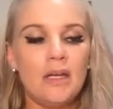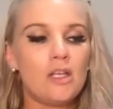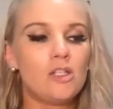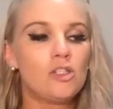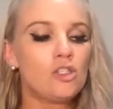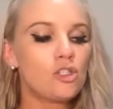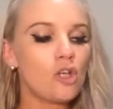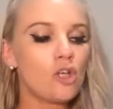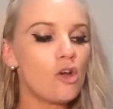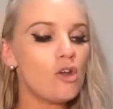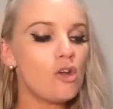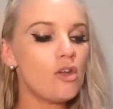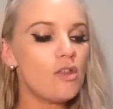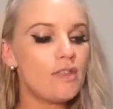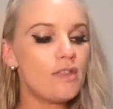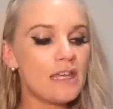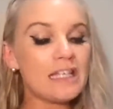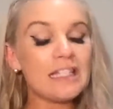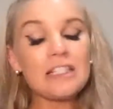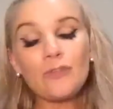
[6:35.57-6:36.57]
So
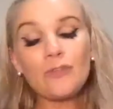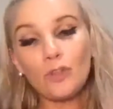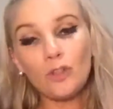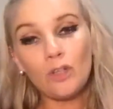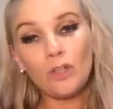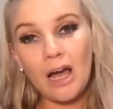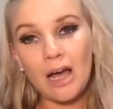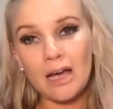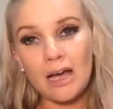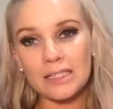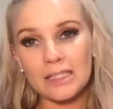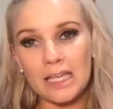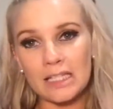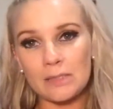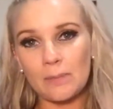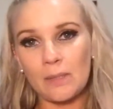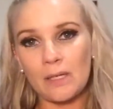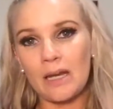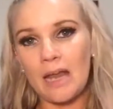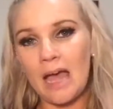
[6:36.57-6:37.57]
this for us
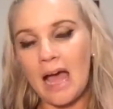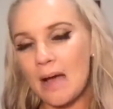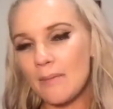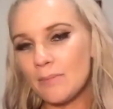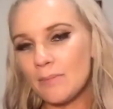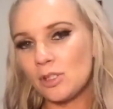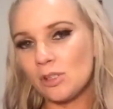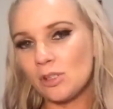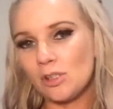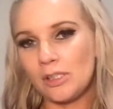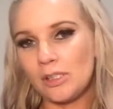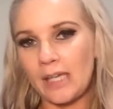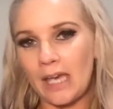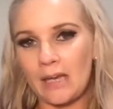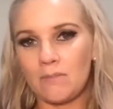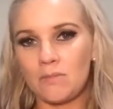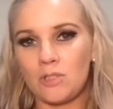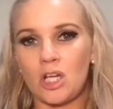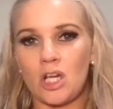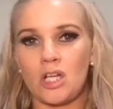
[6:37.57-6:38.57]
has been an absolute
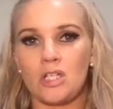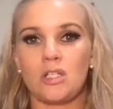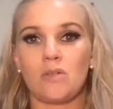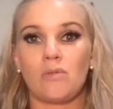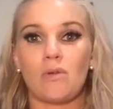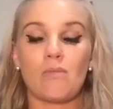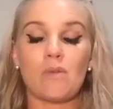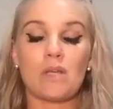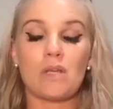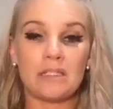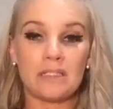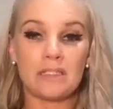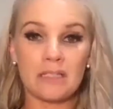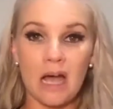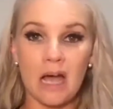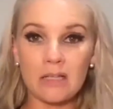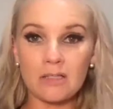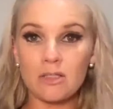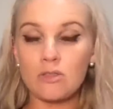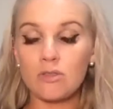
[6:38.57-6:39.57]
game changer when we
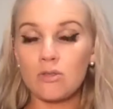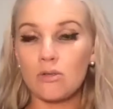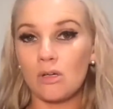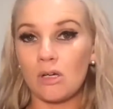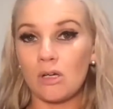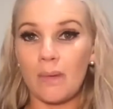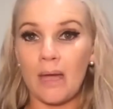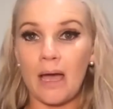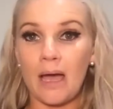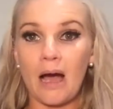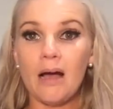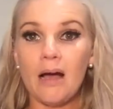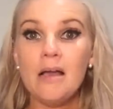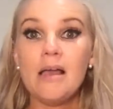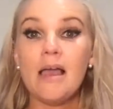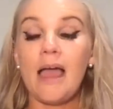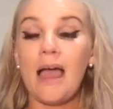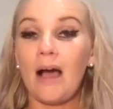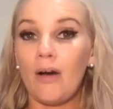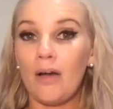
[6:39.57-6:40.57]
start to talk about
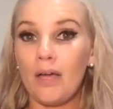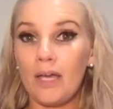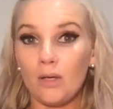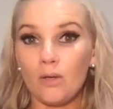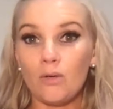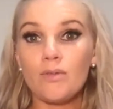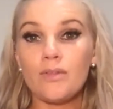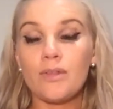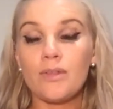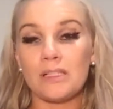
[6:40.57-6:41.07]
our health,